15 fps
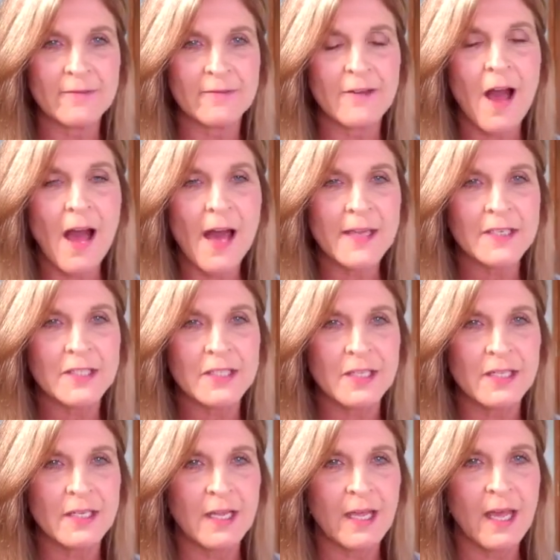got
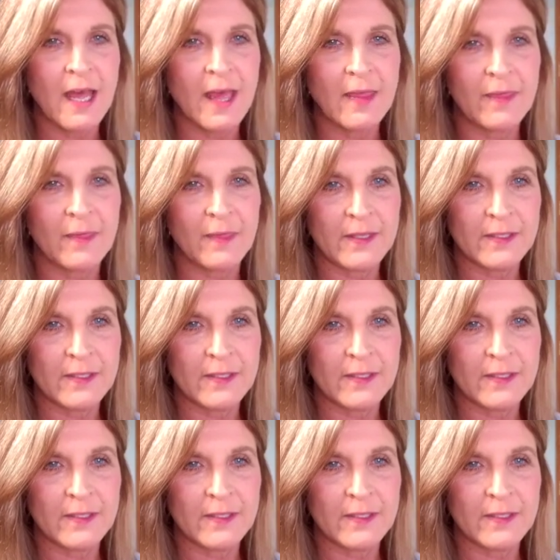the